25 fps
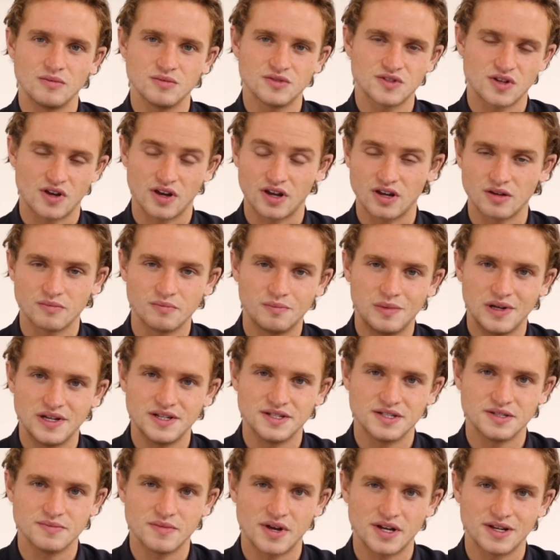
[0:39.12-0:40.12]
so I can
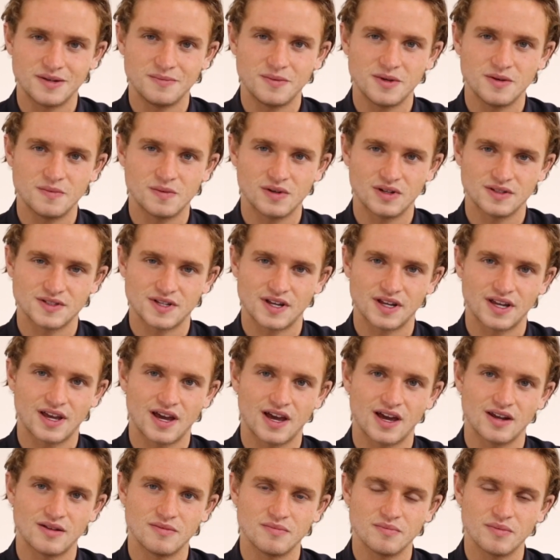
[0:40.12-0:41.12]
please as many people as I
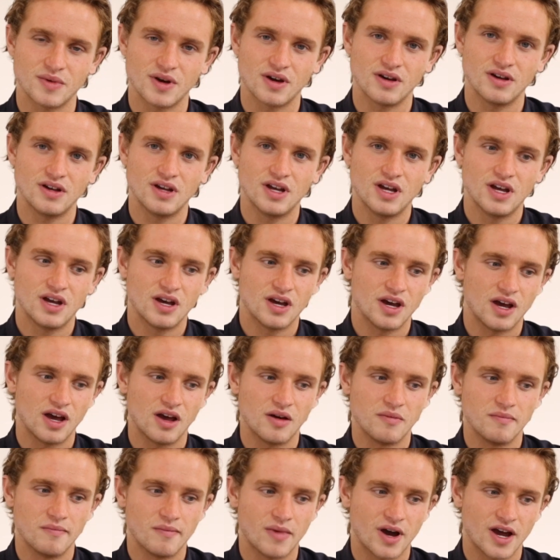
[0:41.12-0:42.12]
can, but
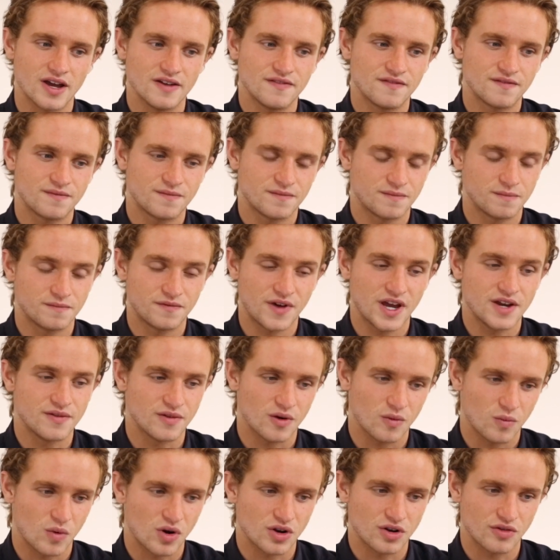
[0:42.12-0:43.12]
my
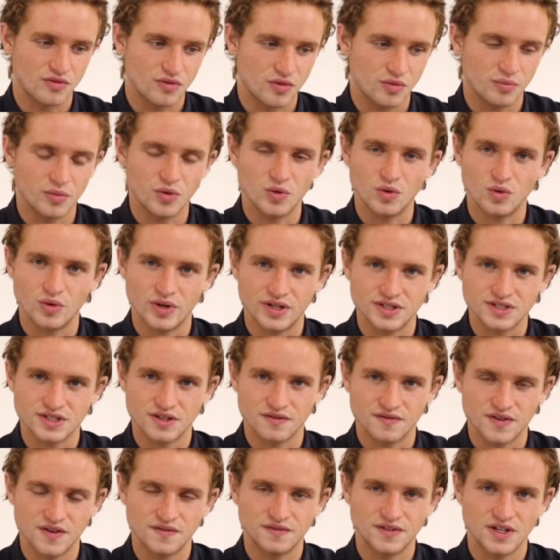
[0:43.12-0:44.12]
favourite one of them all is
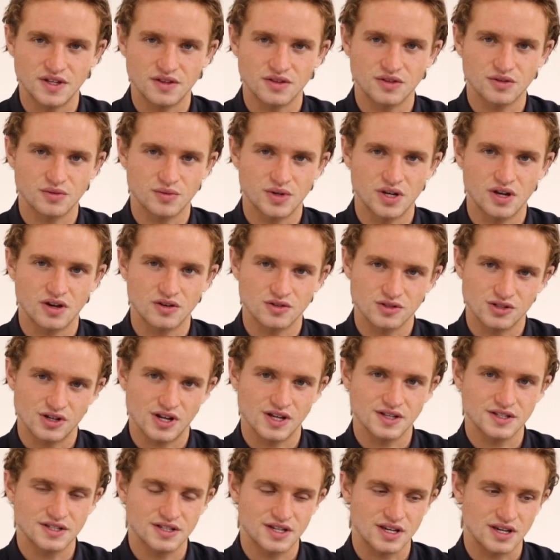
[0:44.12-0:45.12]
the
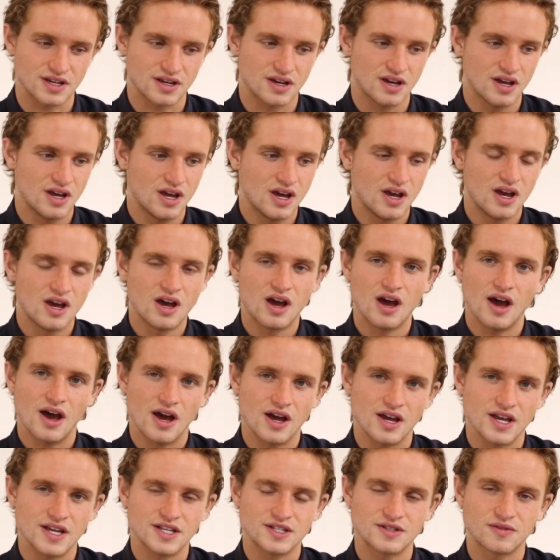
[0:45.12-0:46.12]
15300 ST.
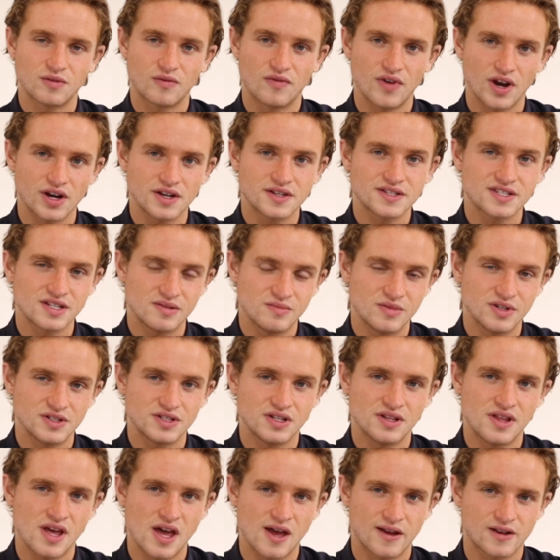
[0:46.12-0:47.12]
It's very similar
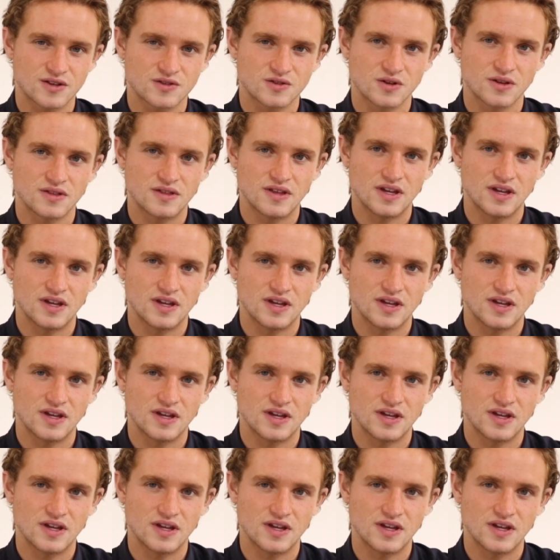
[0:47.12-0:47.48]
to the extra